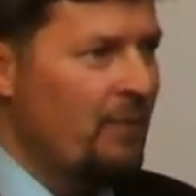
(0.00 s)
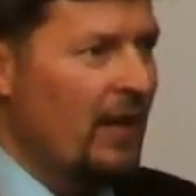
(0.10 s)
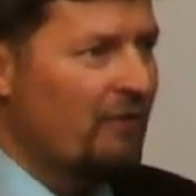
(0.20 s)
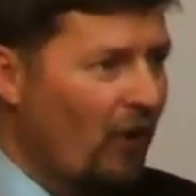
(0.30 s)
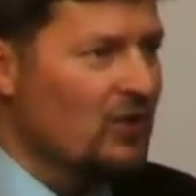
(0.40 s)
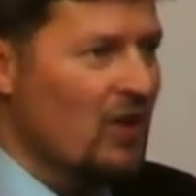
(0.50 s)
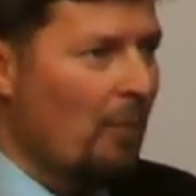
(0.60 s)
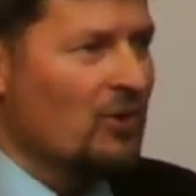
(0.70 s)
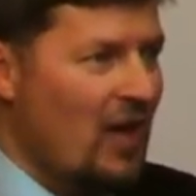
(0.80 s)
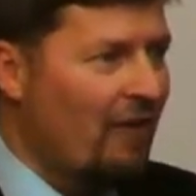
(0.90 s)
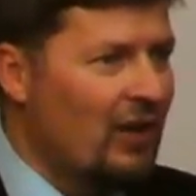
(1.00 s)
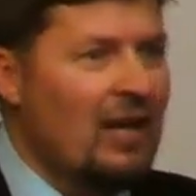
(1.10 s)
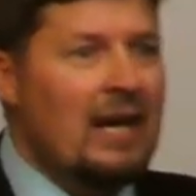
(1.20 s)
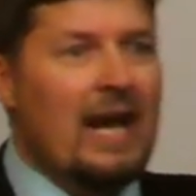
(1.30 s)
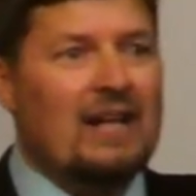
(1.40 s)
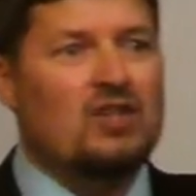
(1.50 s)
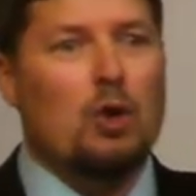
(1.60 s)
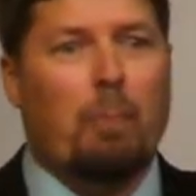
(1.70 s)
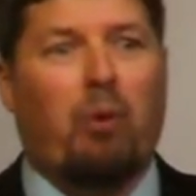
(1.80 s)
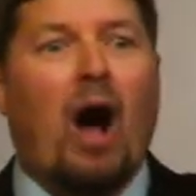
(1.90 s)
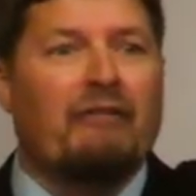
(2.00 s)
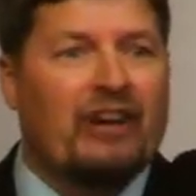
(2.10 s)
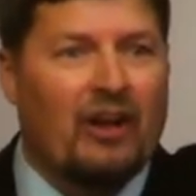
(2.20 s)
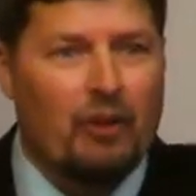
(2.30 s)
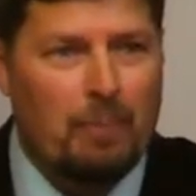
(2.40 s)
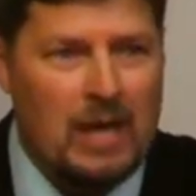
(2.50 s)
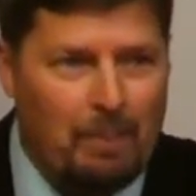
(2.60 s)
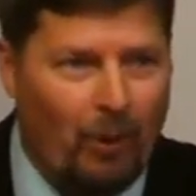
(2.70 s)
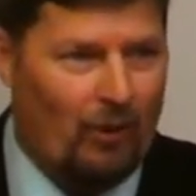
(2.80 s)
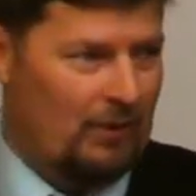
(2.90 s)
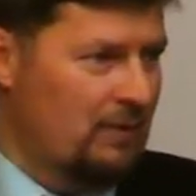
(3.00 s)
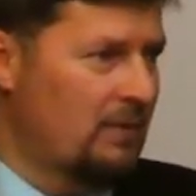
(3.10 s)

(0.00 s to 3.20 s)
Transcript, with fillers: In verse number seven, it's to profit other people.